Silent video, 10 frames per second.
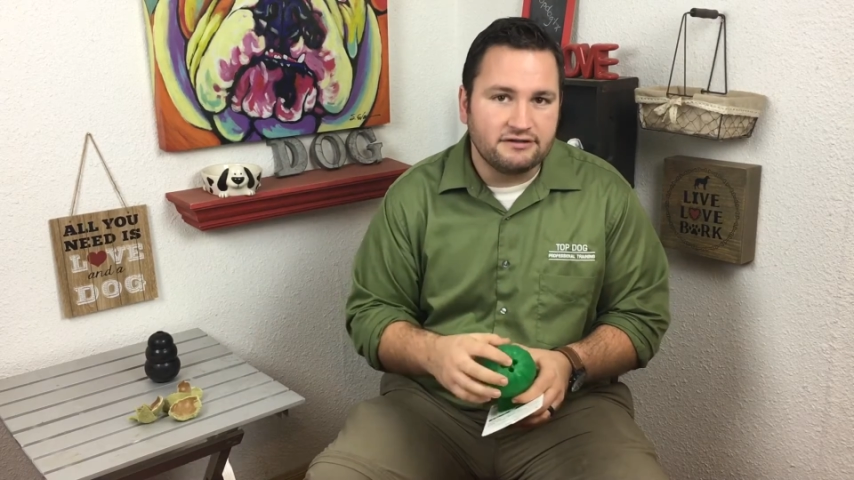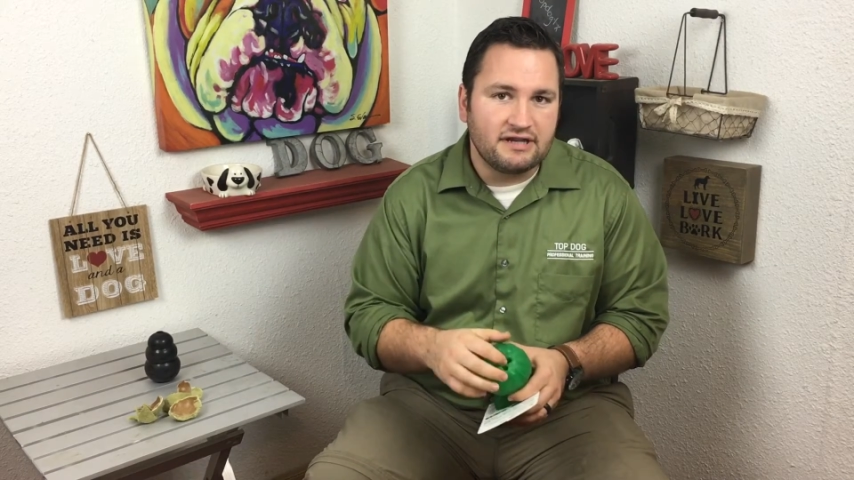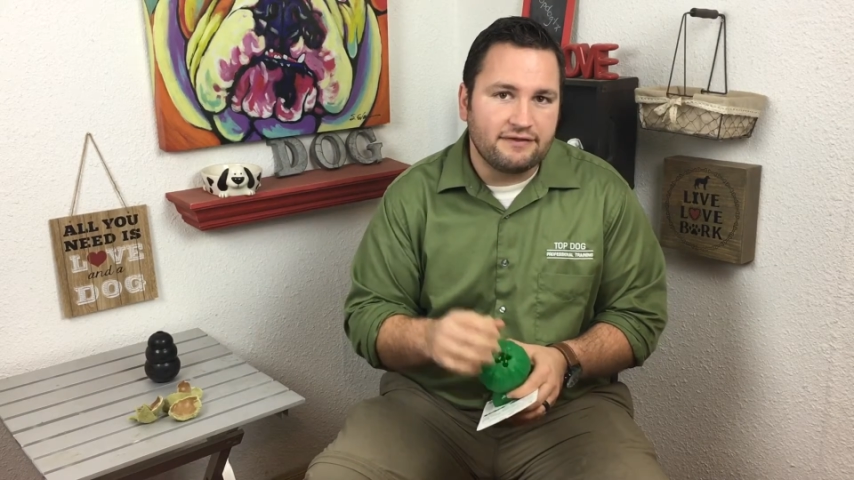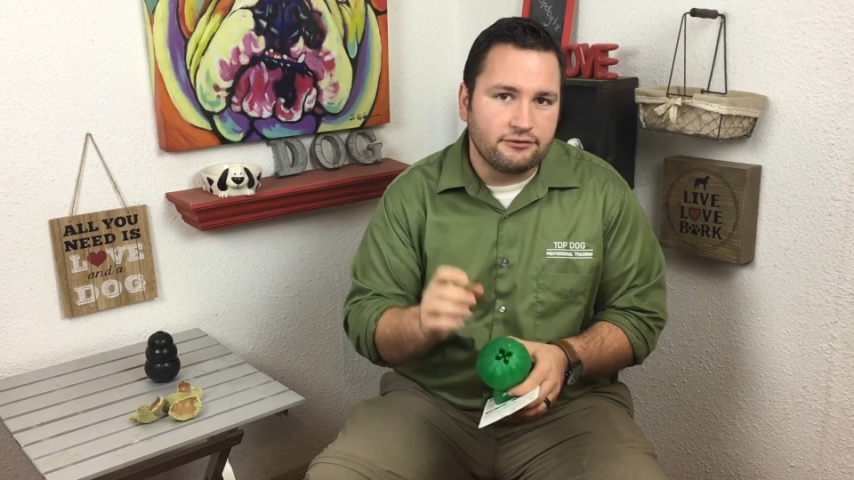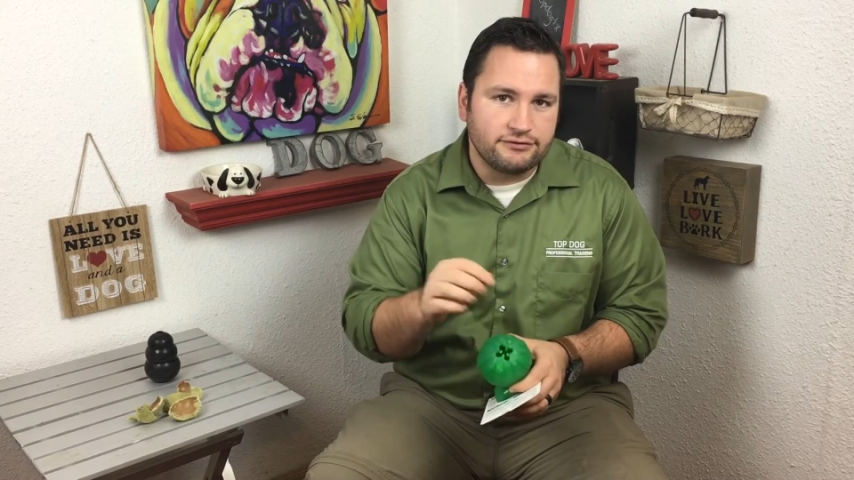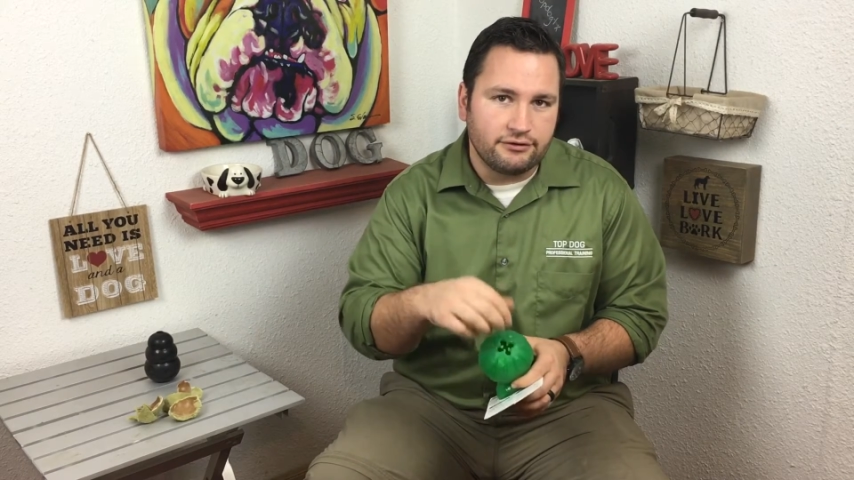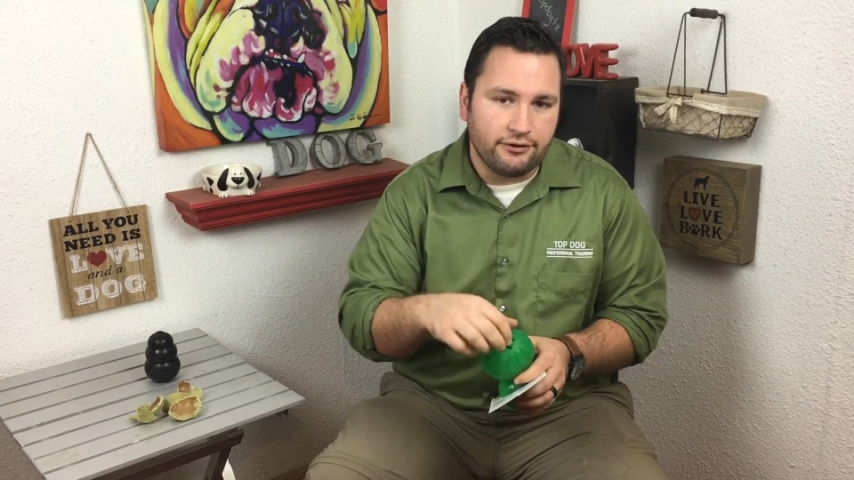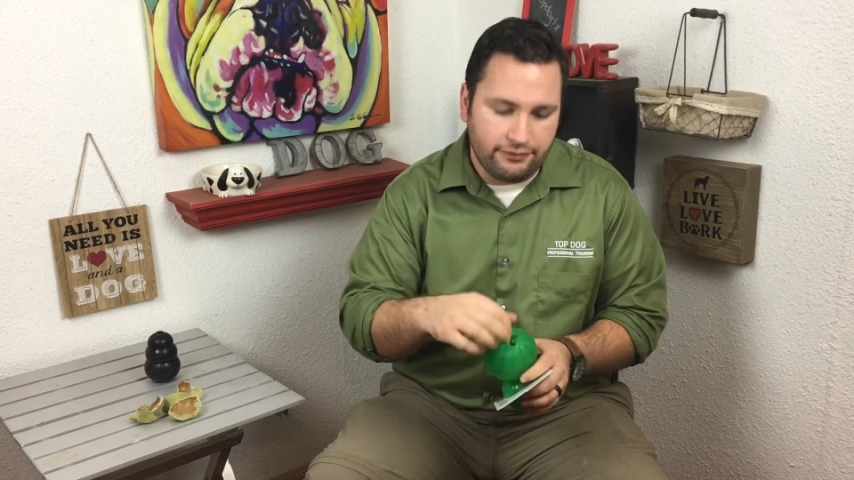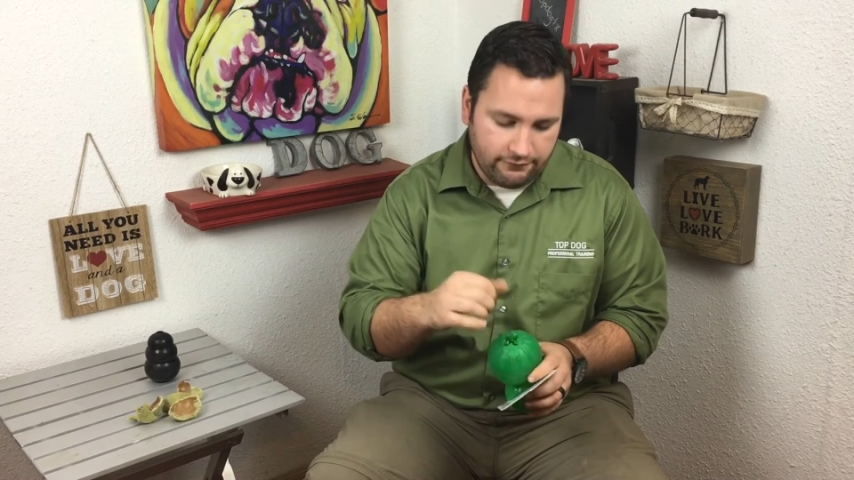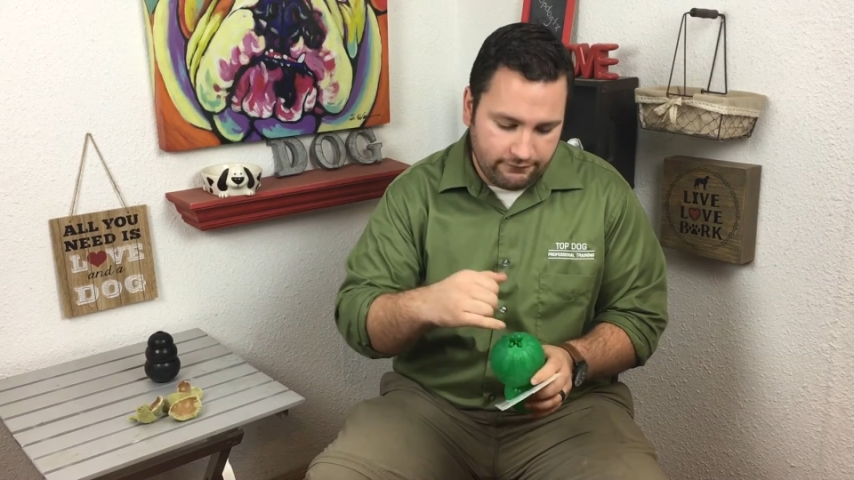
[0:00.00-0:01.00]
it's got those little
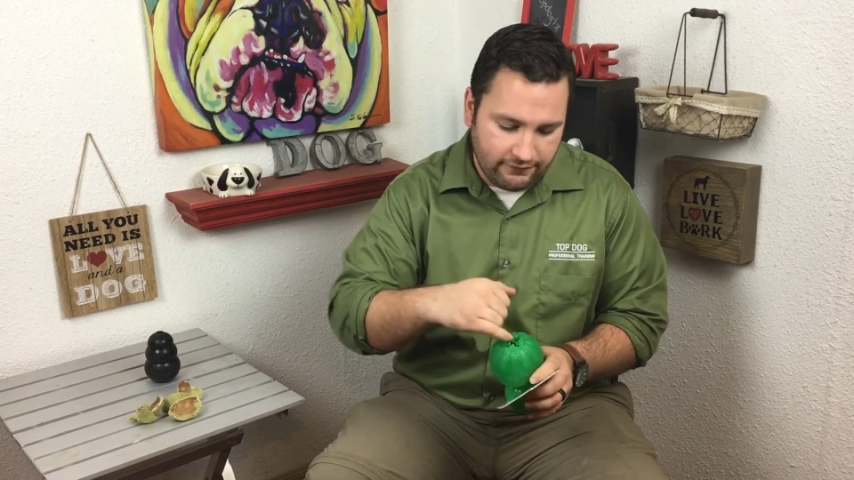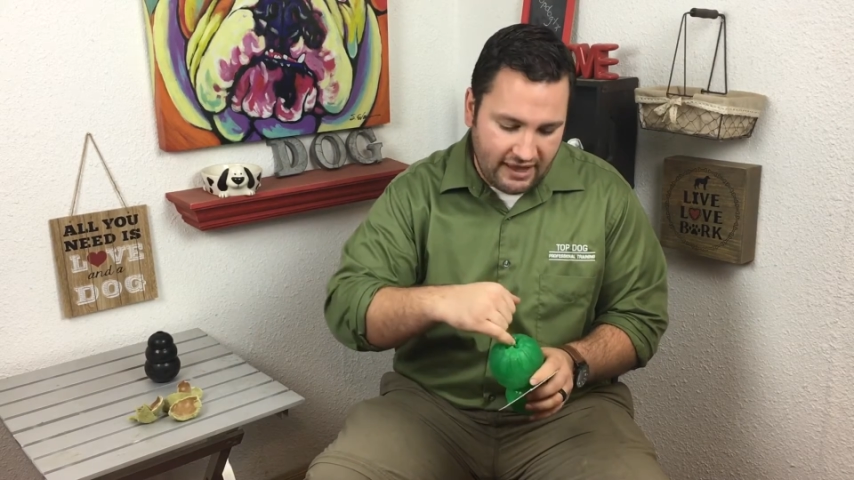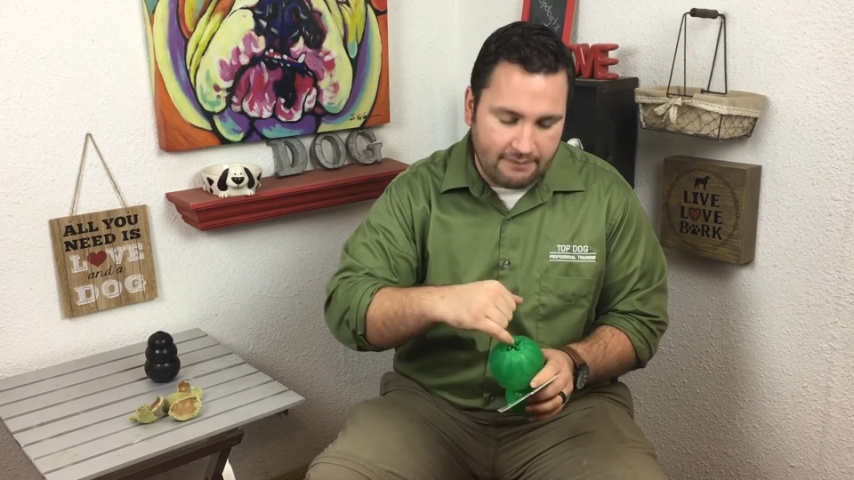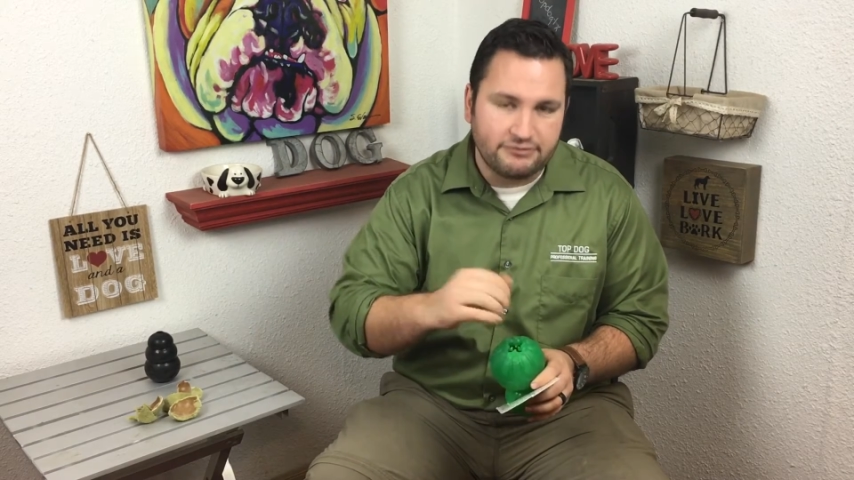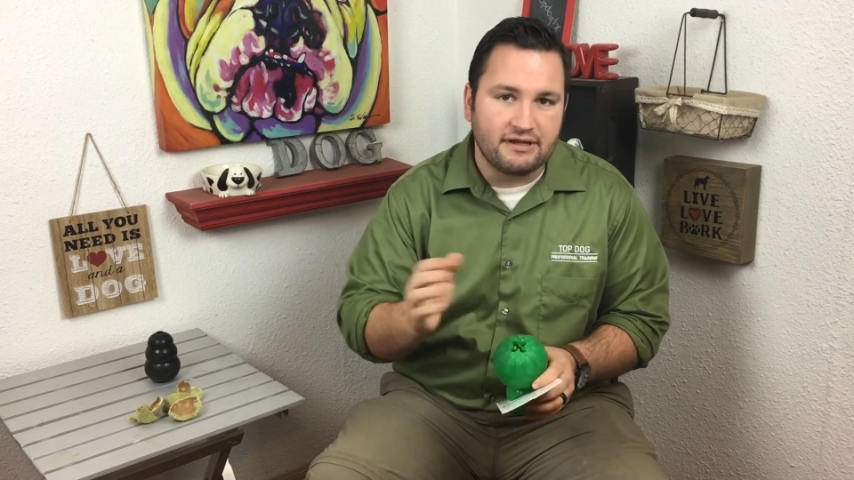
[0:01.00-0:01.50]
flaps